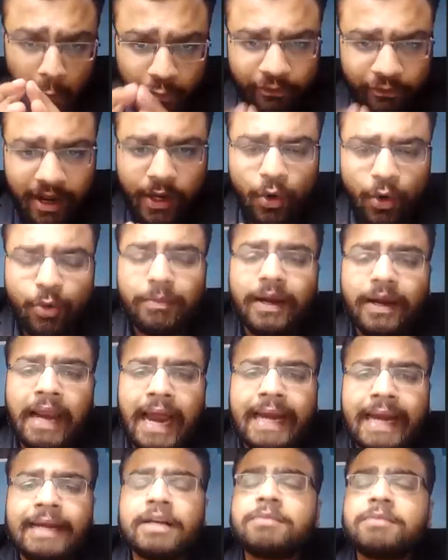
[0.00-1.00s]
valuable
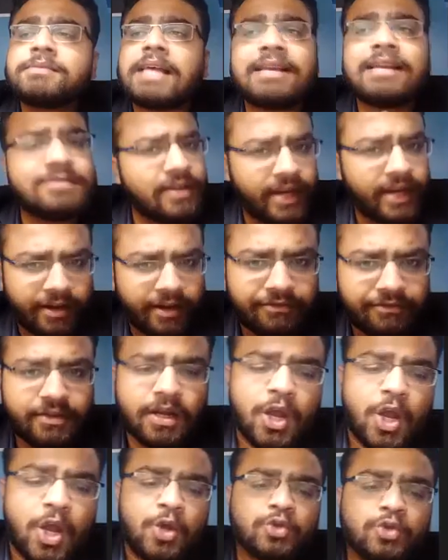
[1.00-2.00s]
items as a gift.
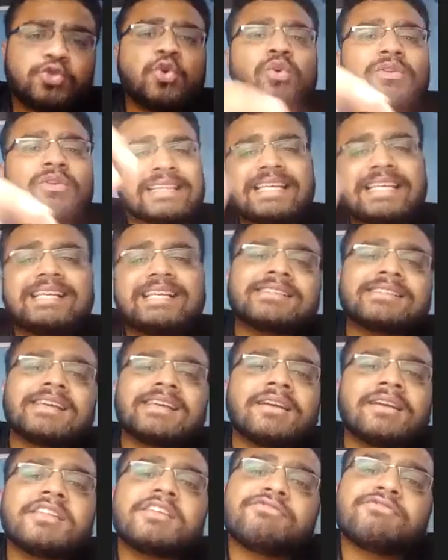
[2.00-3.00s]
So these
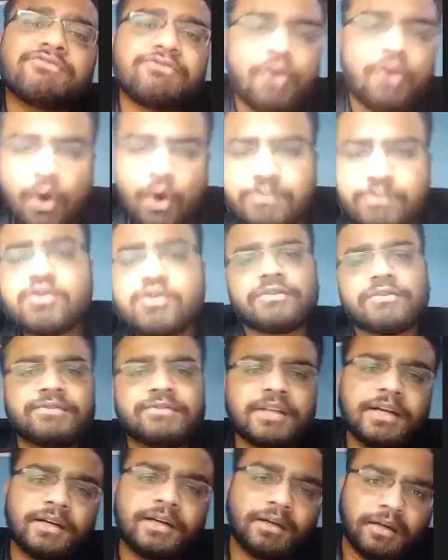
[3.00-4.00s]
are the forms of
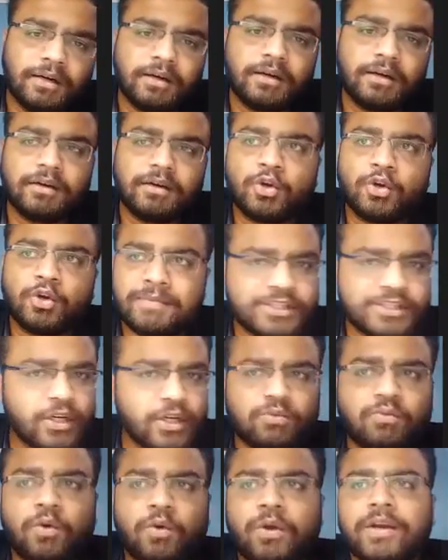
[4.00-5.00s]
the
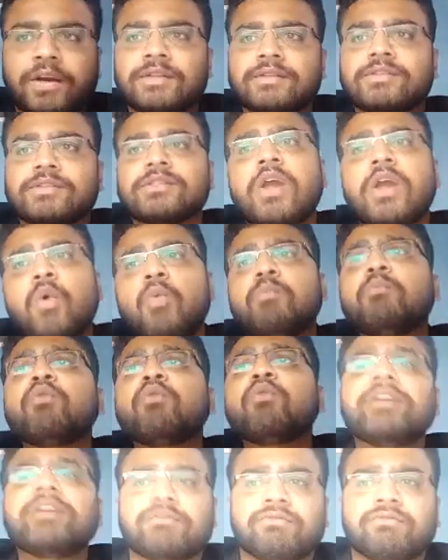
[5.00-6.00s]
domestic violence. Now
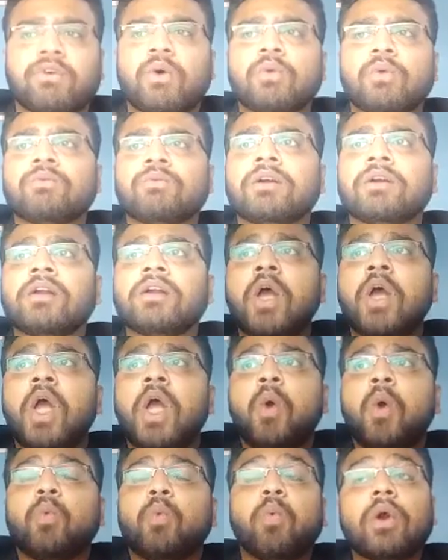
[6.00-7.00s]
moving forward,
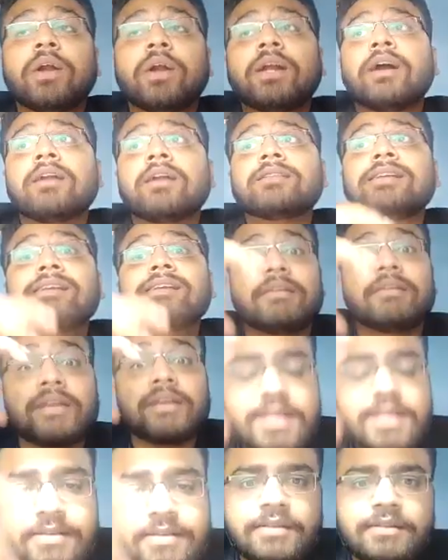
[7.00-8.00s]
what are the
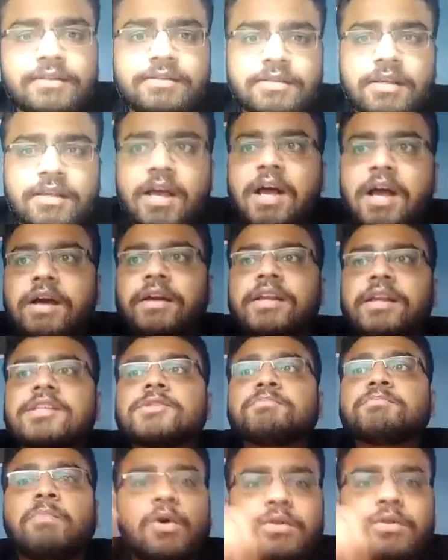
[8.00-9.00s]
reasons
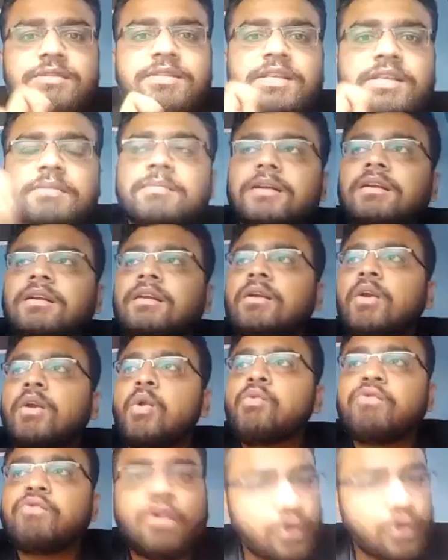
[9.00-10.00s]
responsible
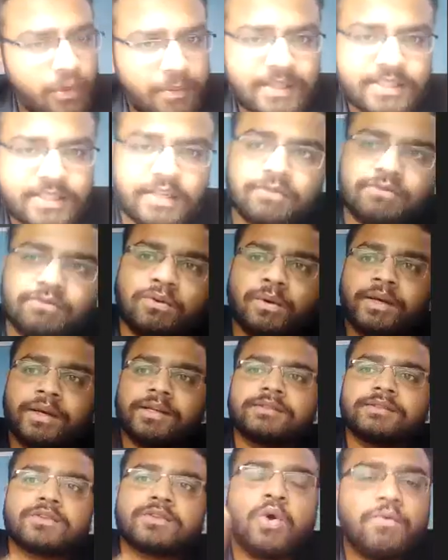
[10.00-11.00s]
for domestic
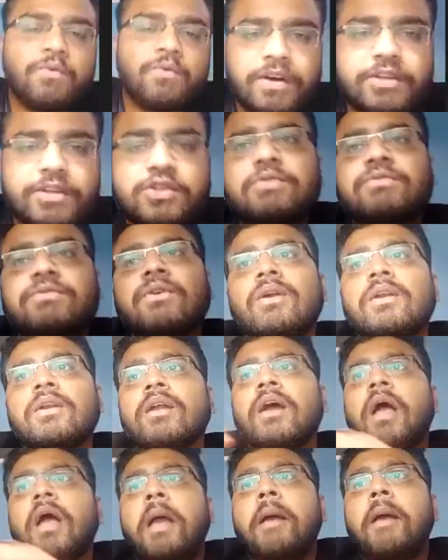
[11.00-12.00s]
violence? First of all,
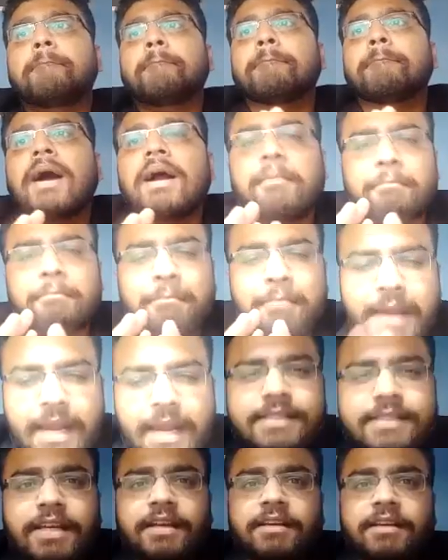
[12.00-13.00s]

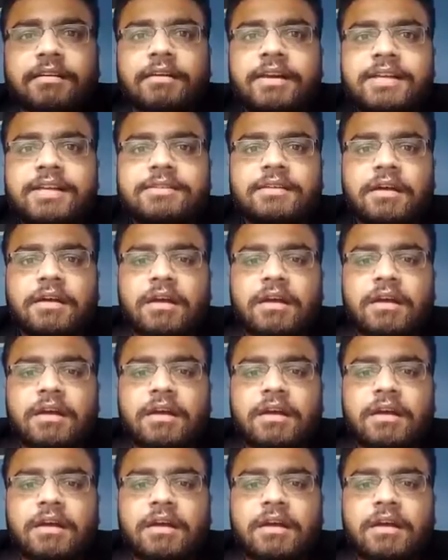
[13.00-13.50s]
basic is